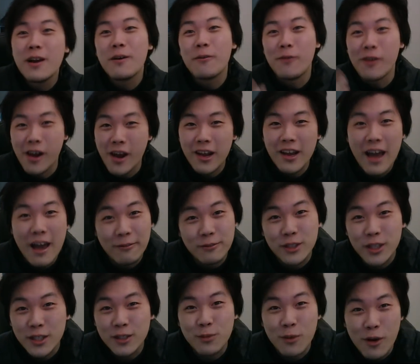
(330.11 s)
When I have
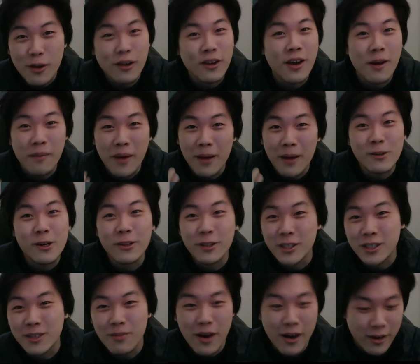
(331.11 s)
just woken up, I'm not the
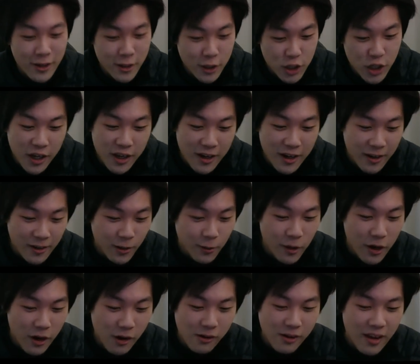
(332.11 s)
smartest chicken in the
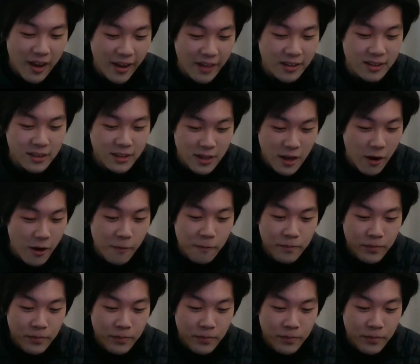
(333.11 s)
world, guys. So,